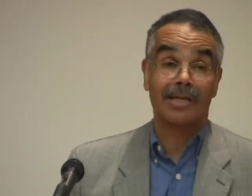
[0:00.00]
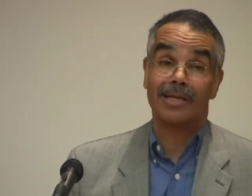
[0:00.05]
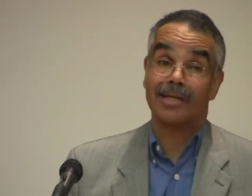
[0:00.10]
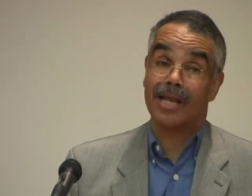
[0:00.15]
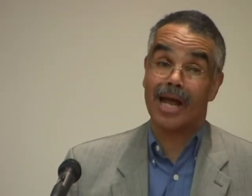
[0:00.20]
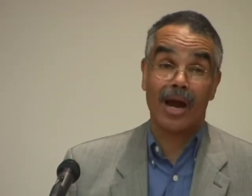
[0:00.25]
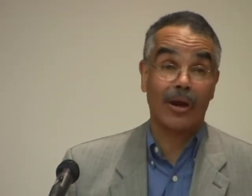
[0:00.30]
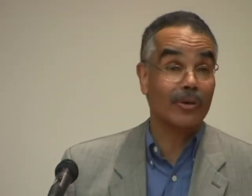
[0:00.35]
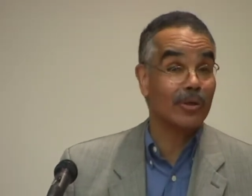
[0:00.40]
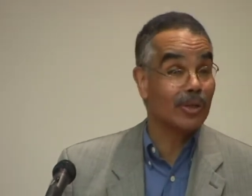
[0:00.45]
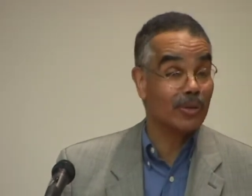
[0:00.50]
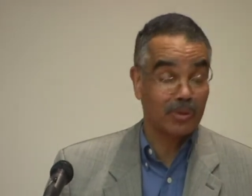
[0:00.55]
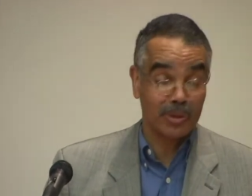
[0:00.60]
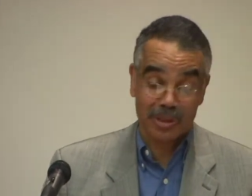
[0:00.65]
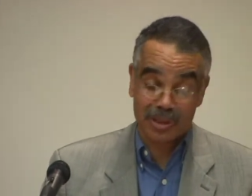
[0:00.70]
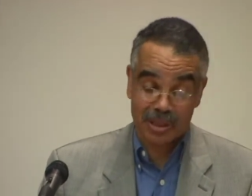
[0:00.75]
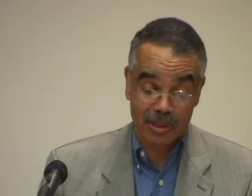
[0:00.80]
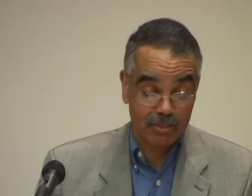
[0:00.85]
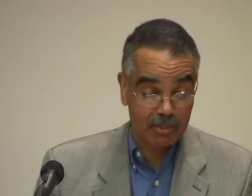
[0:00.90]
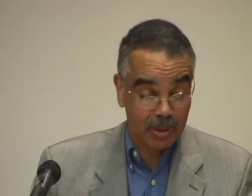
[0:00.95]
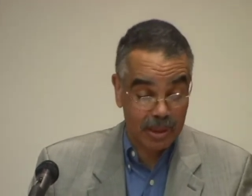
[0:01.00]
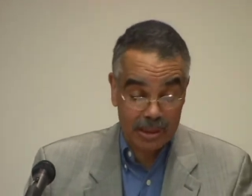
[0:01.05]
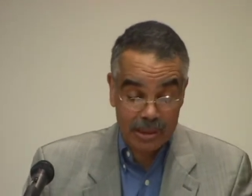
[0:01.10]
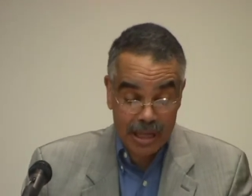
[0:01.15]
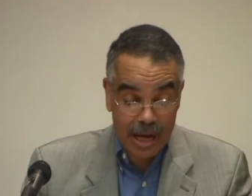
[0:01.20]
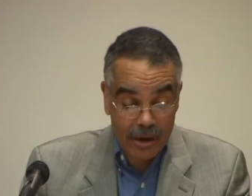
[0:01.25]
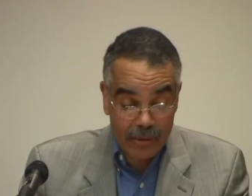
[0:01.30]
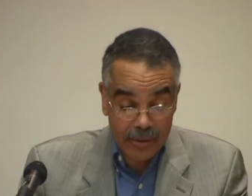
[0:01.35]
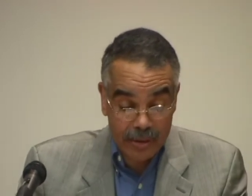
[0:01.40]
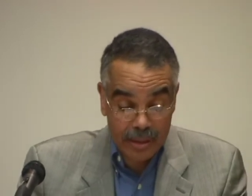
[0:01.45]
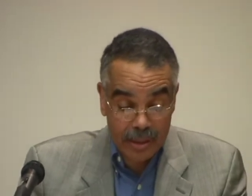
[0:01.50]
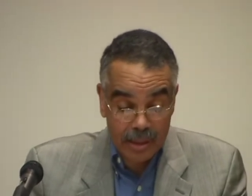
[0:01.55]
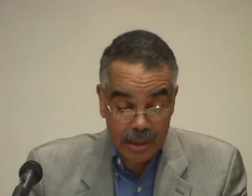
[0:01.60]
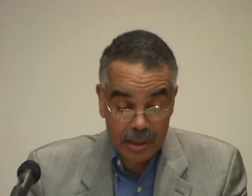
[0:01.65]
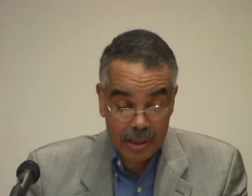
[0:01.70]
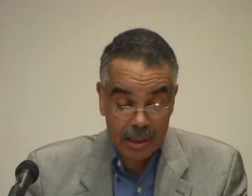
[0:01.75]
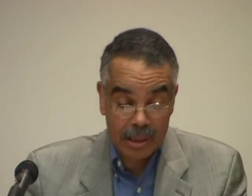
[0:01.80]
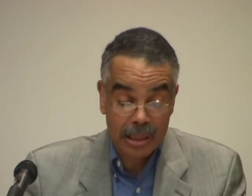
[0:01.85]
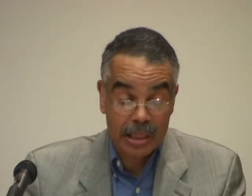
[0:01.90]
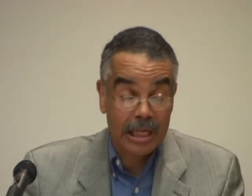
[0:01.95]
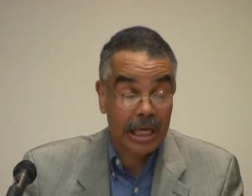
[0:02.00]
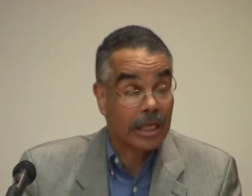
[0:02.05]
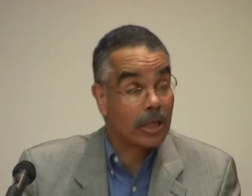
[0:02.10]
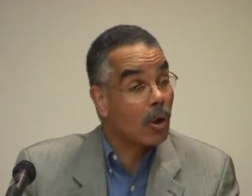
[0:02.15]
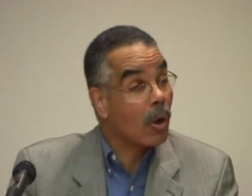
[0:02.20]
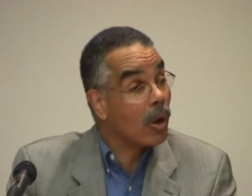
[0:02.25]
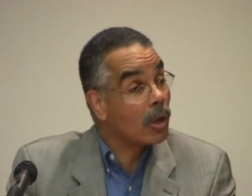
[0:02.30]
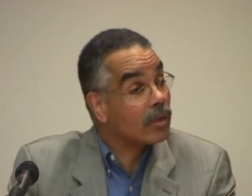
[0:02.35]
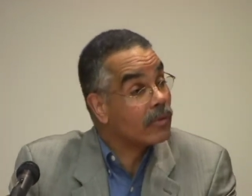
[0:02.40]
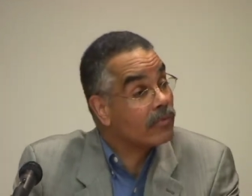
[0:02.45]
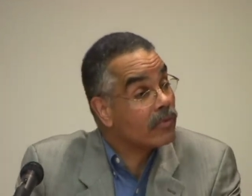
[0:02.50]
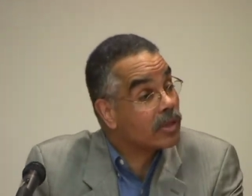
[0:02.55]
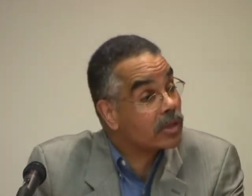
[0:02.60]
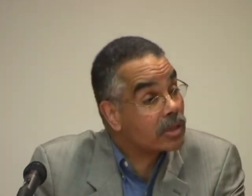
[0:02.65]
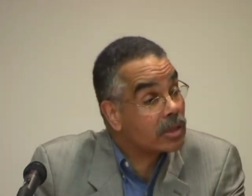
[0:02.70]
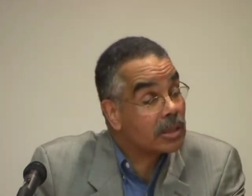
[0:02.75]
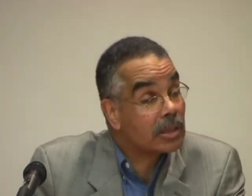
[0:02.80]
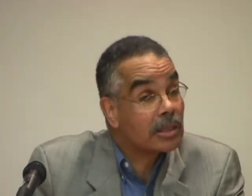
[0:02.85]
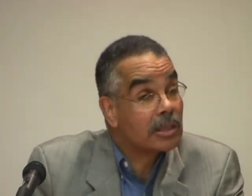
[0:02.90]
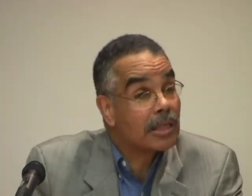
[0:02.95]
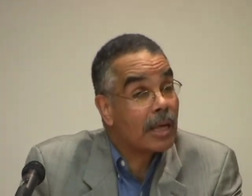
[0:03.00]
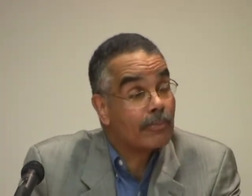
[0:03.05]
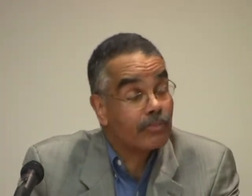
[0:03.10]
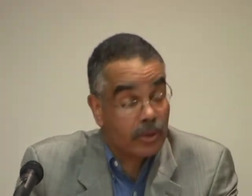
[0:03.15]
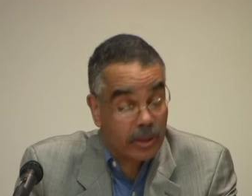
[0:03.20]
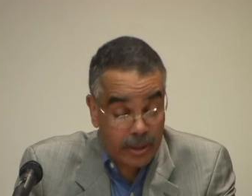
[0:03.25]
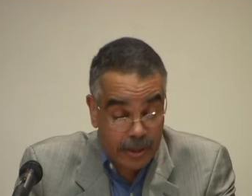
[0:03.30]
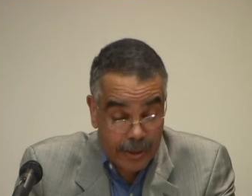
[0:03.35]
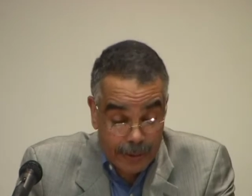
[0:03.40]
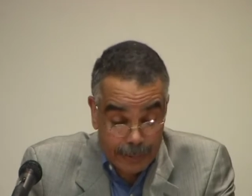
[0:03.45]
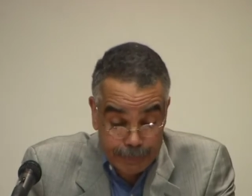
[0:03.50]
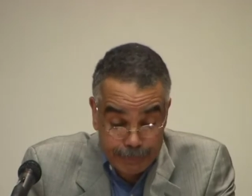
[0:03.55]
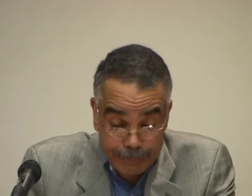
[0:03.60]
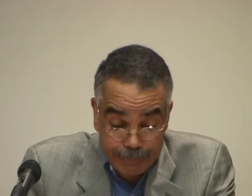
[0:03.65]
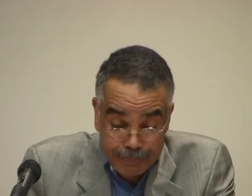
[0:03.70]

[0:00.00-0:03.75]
Larry was simply Larry, and all of us accepted him.